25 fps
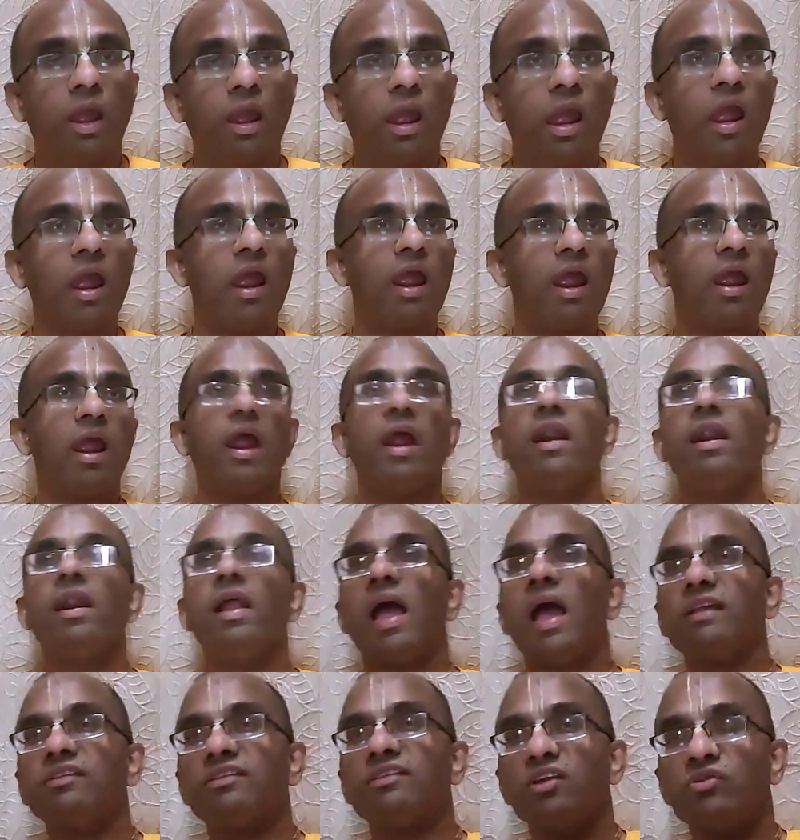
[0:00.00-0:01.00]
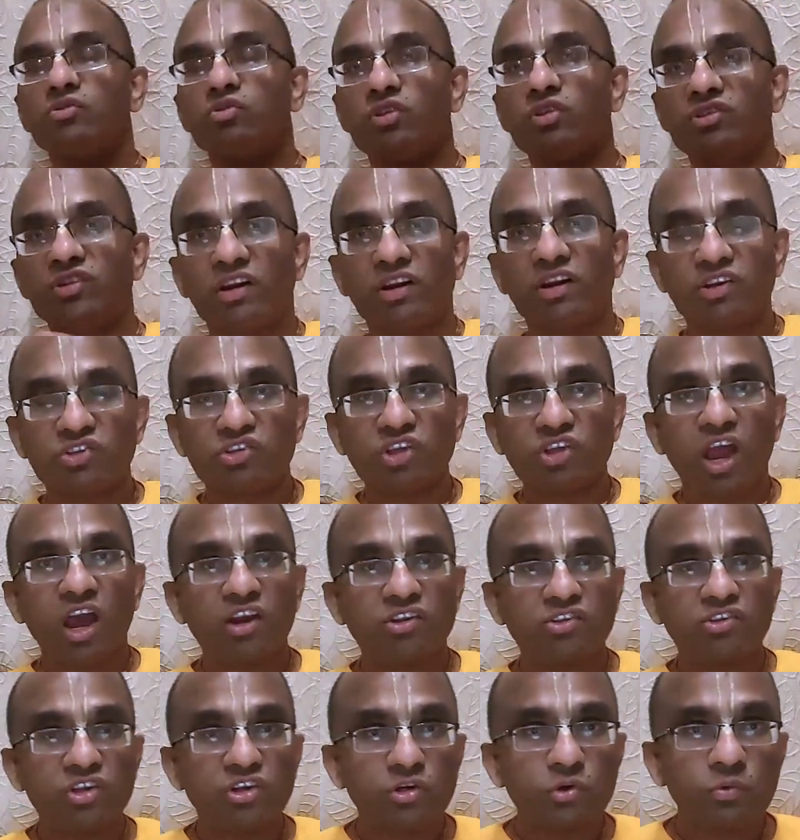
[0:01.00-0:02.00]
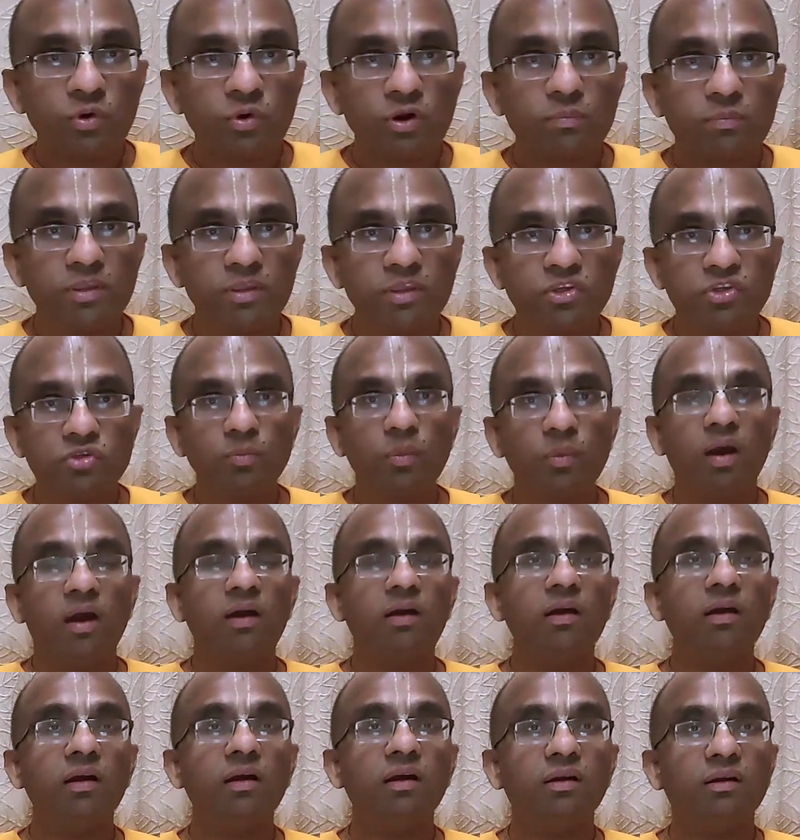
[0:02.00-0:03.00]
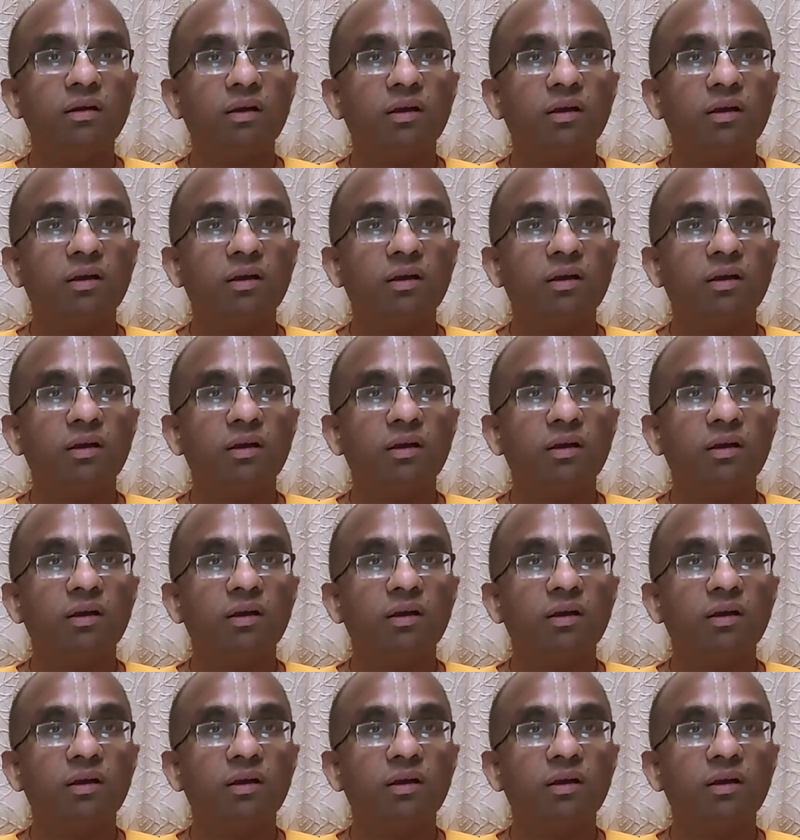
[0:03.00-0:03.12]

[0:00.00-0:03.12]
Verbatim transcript: And as Arjuna started charging toward Bhishma,